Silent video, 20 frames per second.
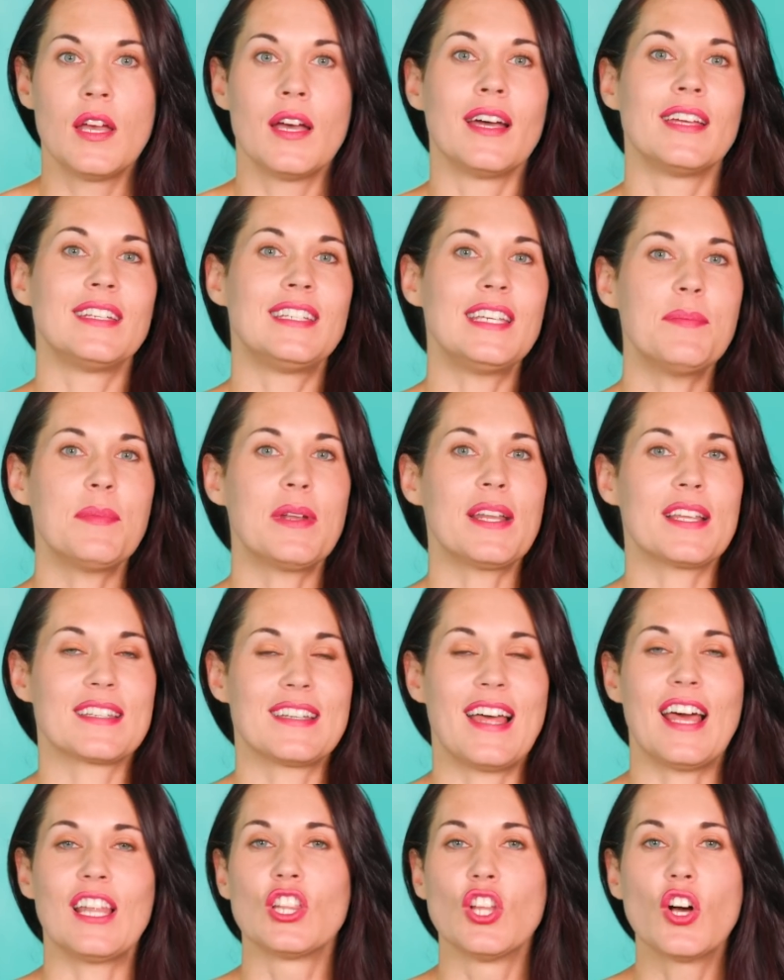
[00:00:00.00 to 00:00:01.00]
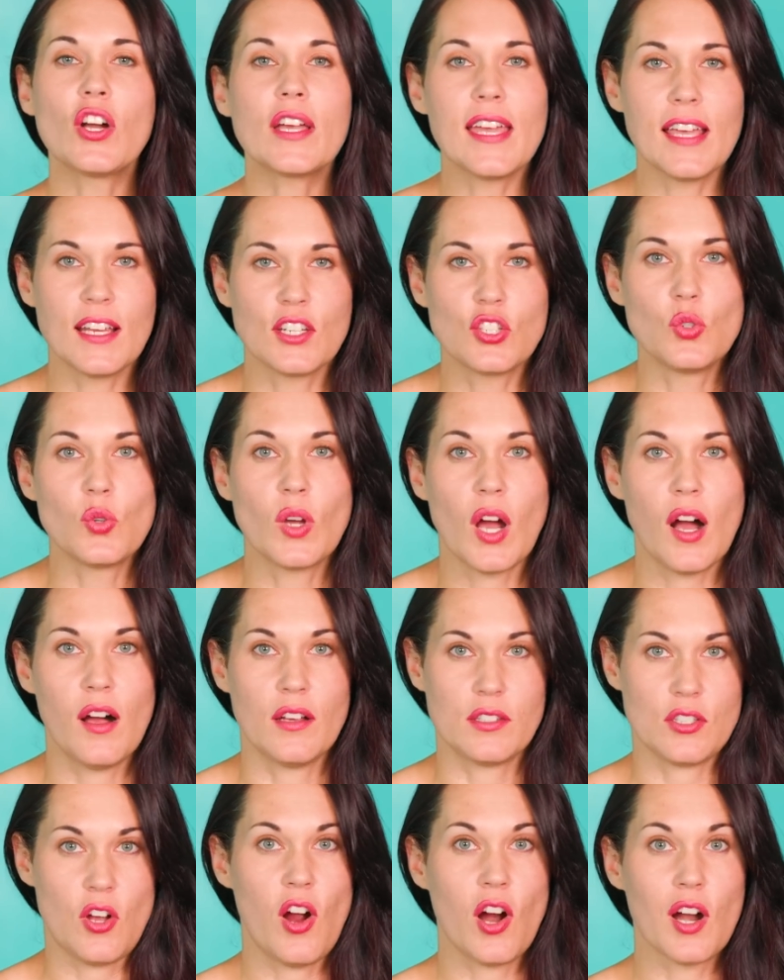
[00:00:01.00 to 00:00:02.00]
a demon is not looking to
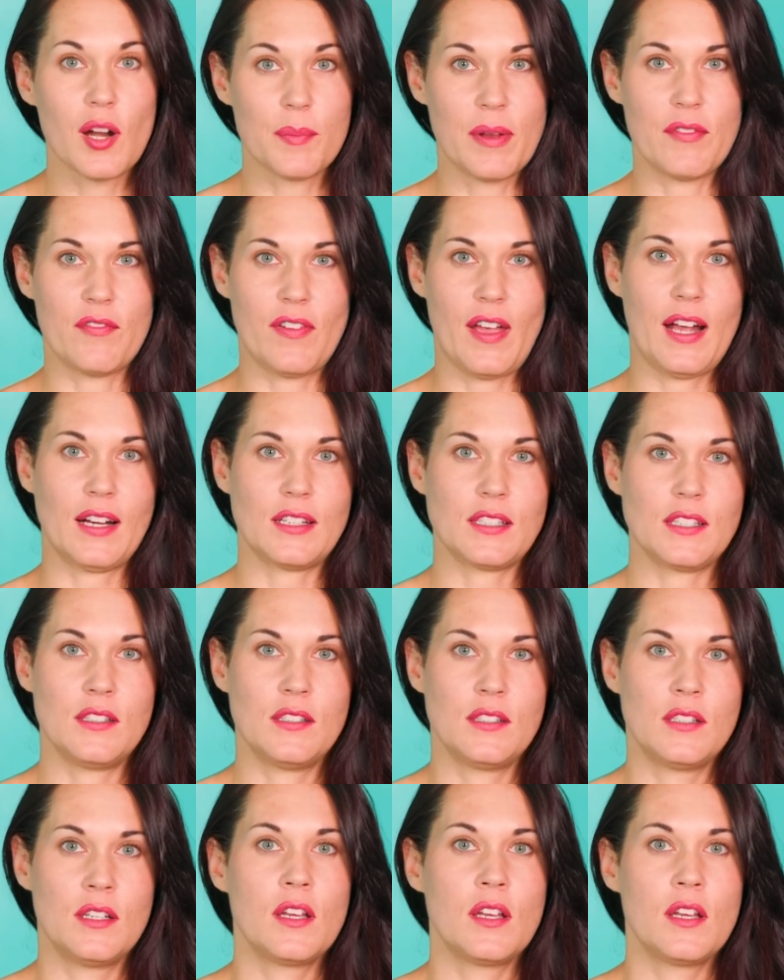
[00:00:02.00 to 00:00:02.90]
cause harm, in fact.